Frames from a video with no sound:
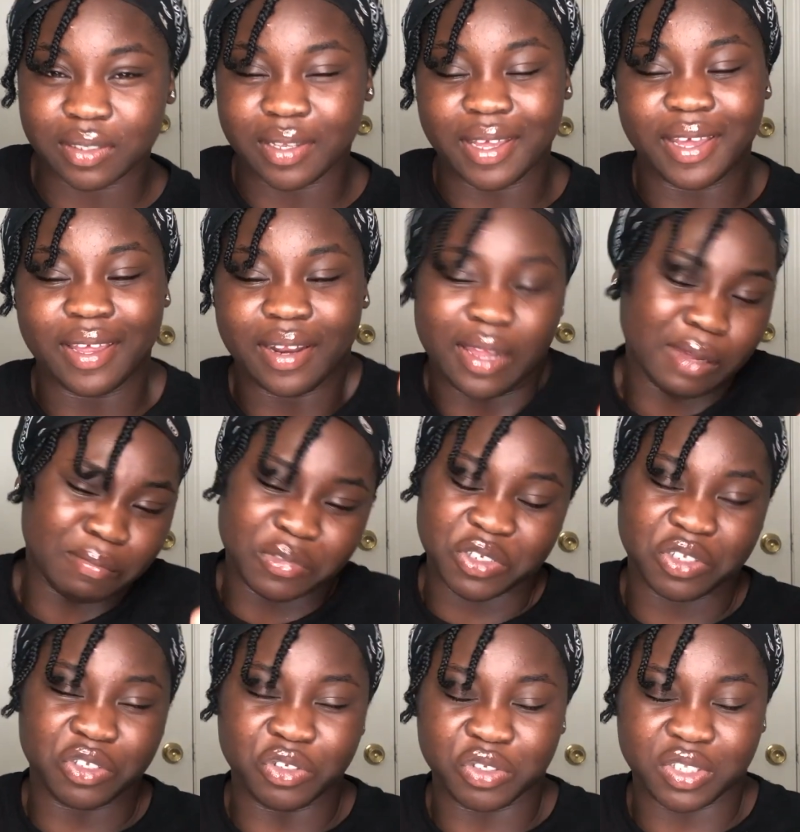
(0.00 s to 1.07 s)
and I'm
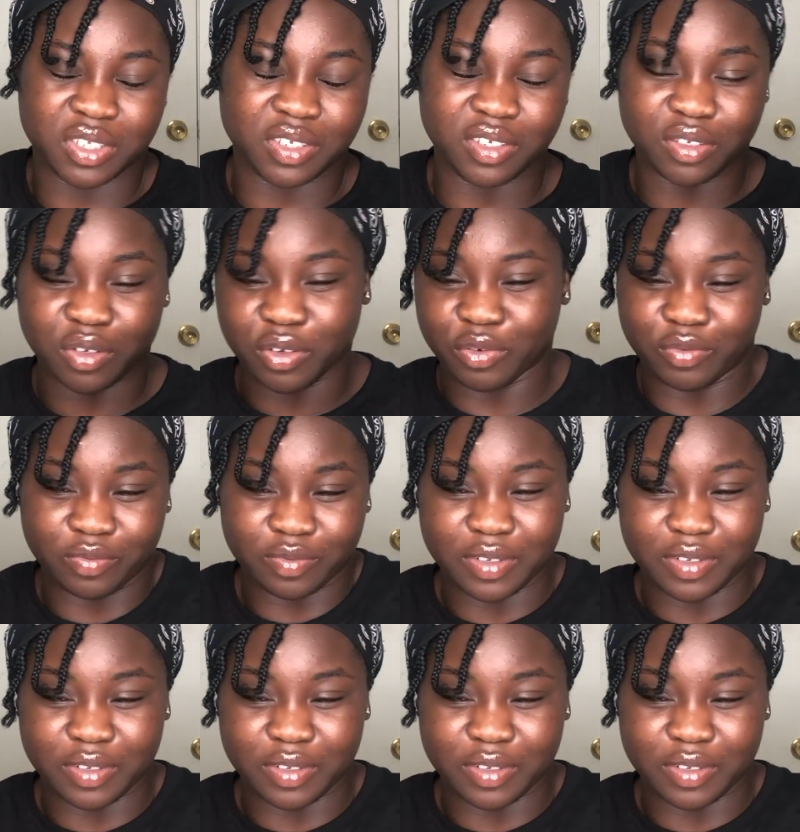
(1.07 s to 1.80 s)
just used to,